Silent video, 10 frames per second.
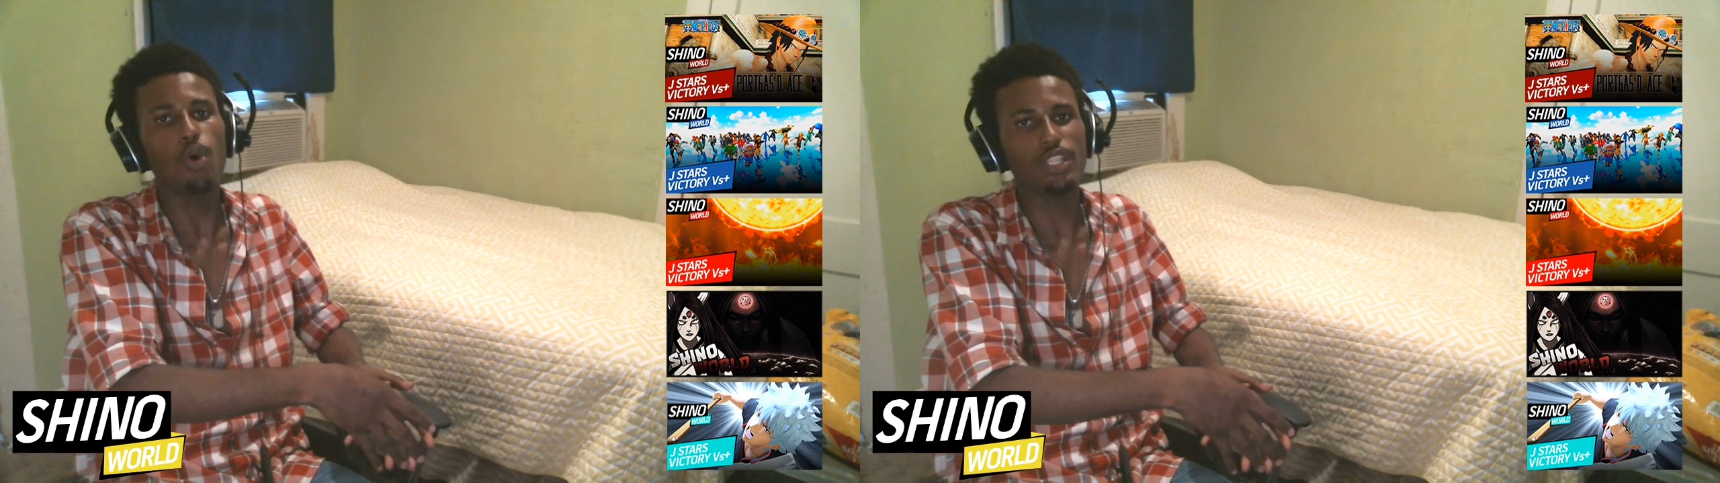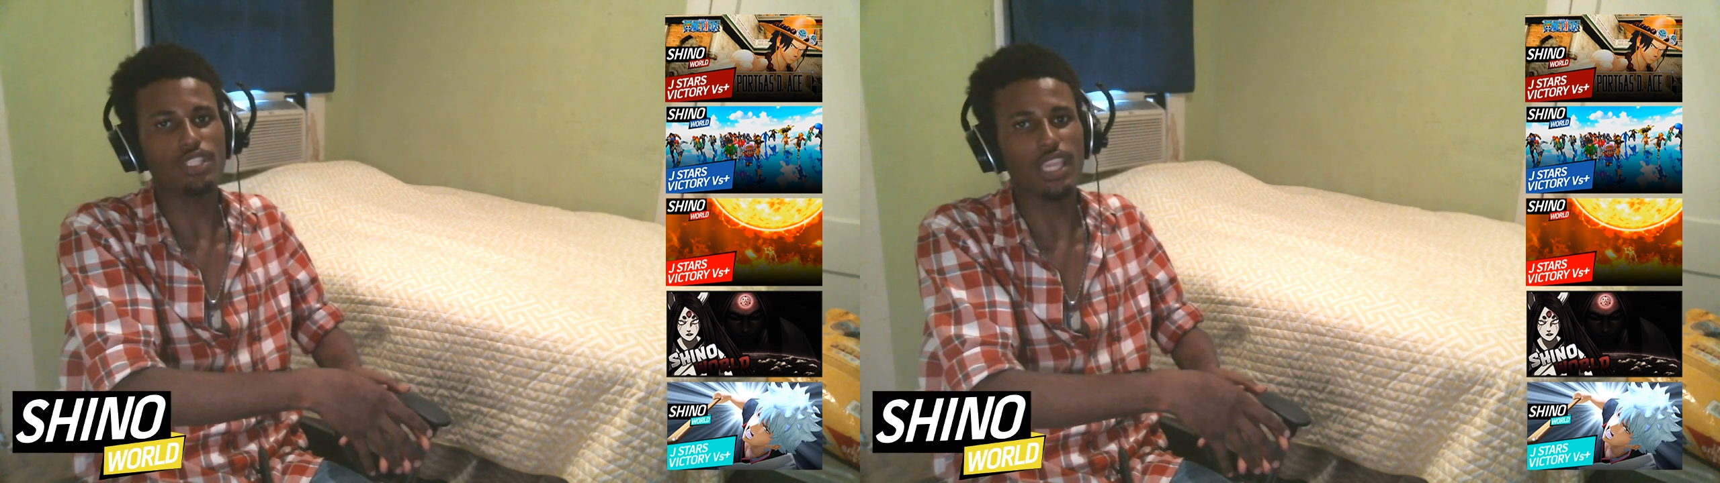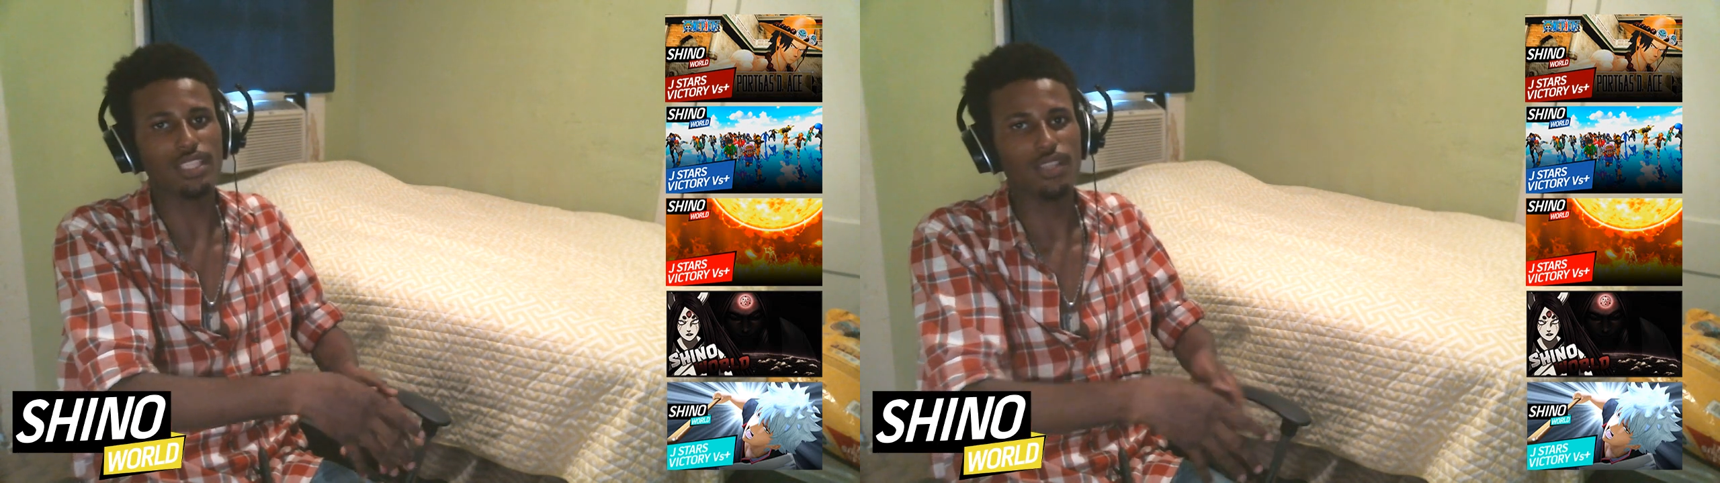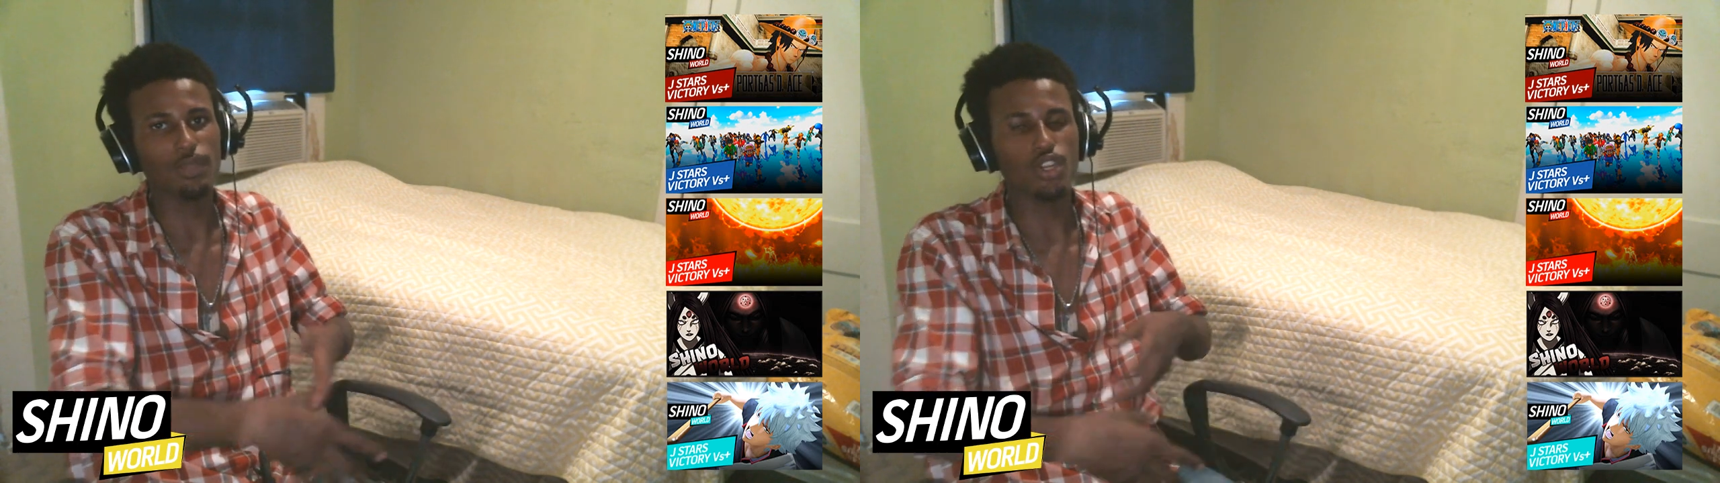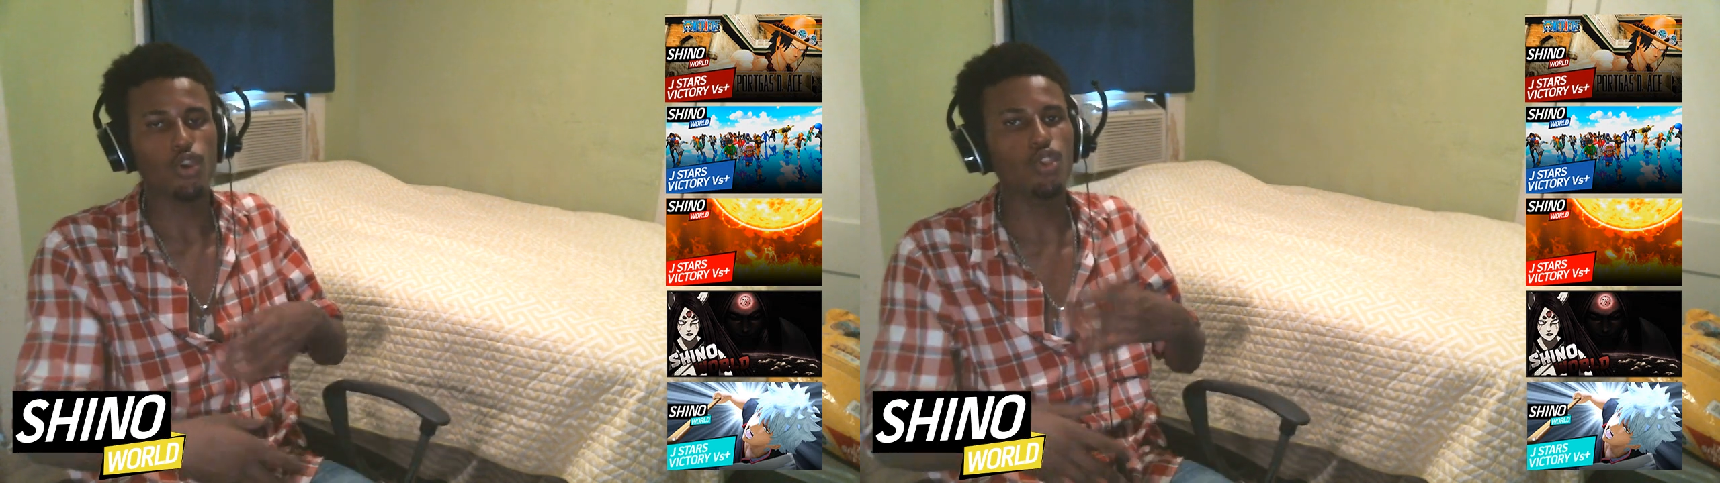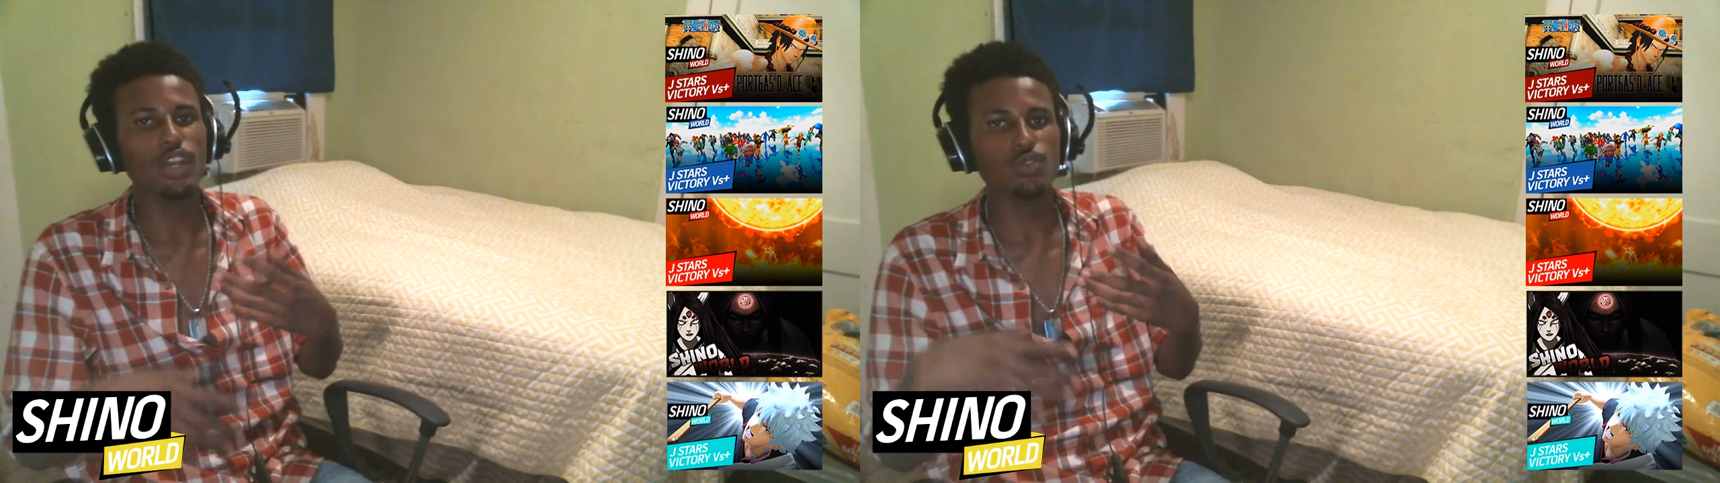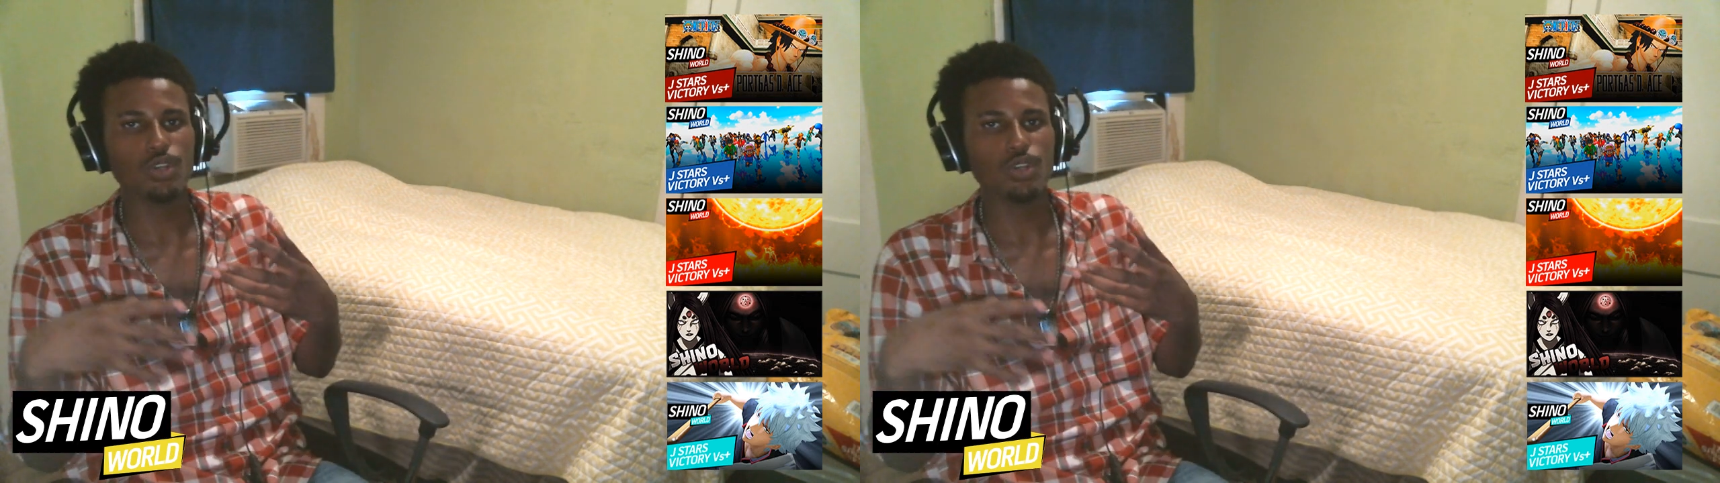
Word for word: want to change something or you guys